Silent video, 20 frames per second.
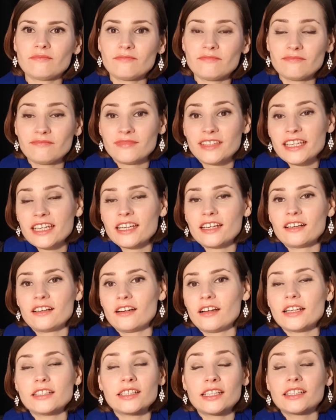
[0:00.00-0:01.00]
there,
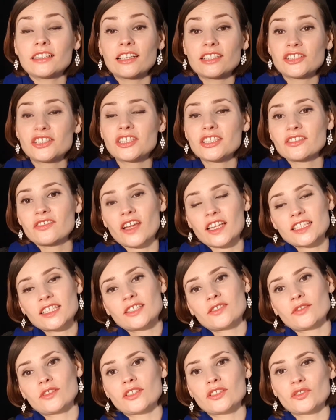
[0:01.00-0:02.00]
and she gets
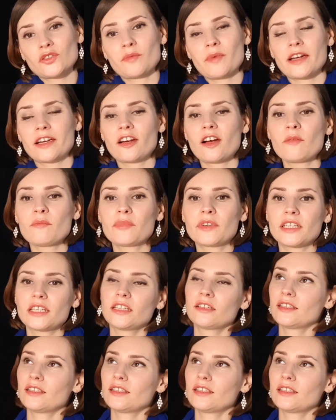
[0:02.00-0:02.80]
to enjoy my company.